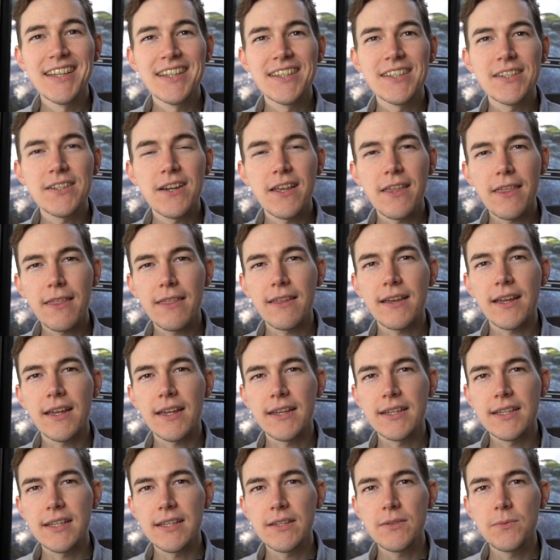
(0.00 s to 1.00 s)
So another thing
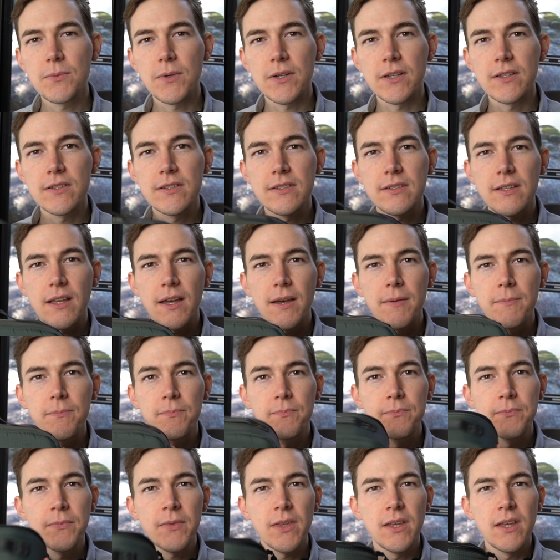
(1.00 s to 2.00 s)
I did was
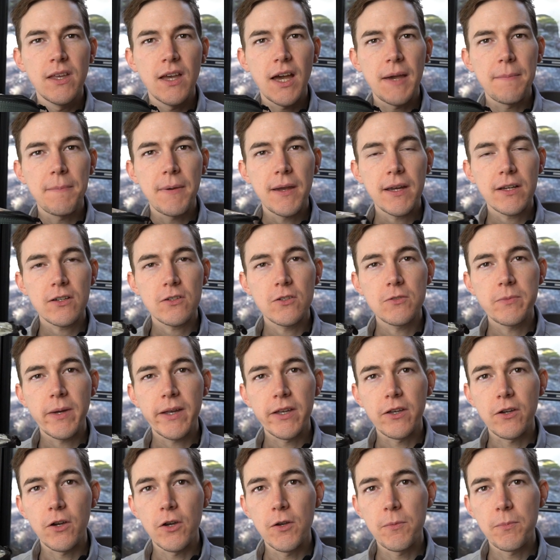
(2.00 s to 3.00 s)
I packed all
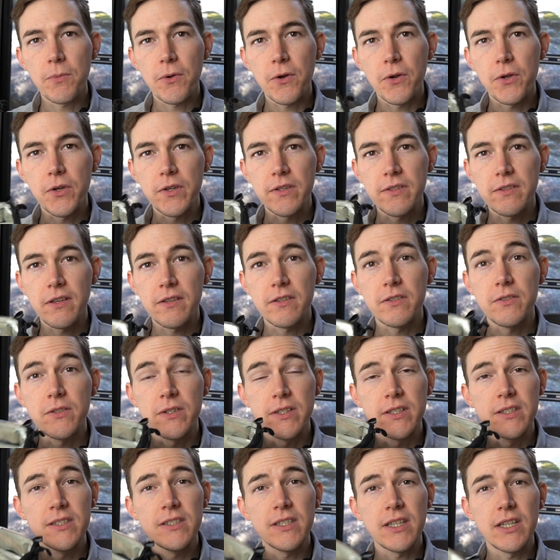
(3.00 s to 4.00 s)
my GoPro
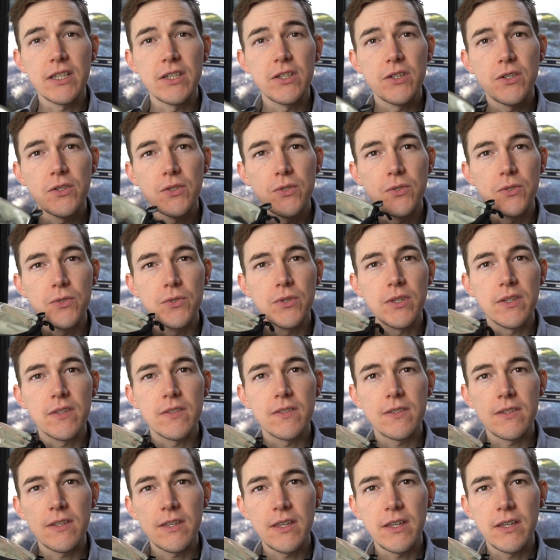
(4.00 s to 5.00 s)
accessories into
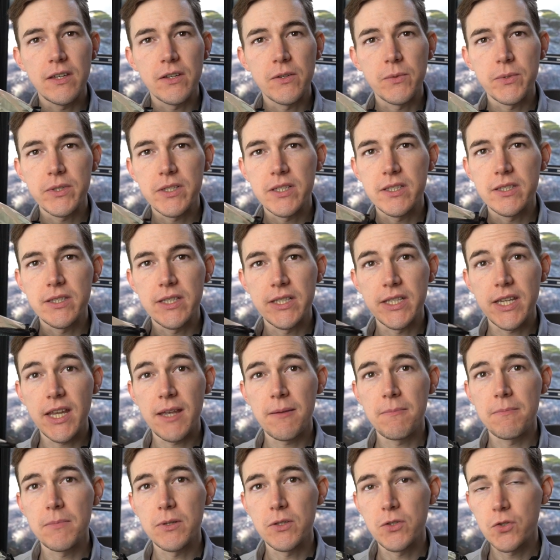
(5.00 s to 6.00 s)
this here, which is the
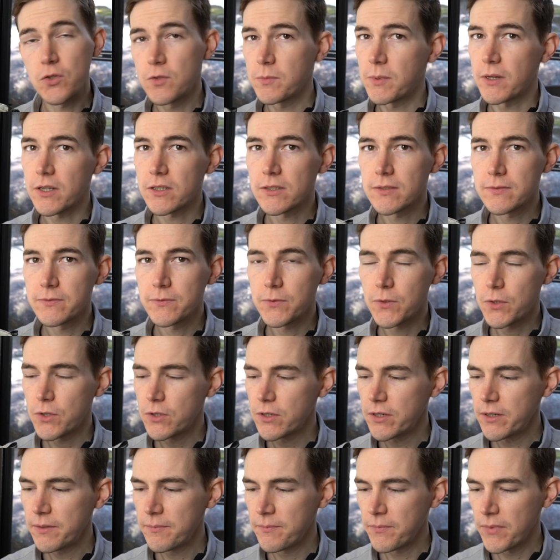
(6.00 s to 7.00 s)
Timber Toolbox
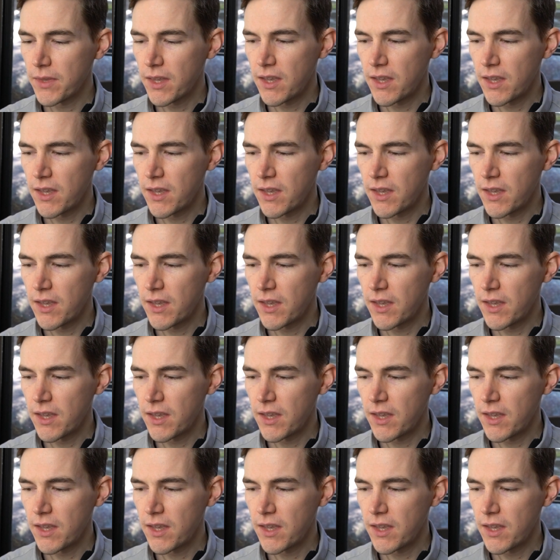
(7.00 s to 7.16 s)
4.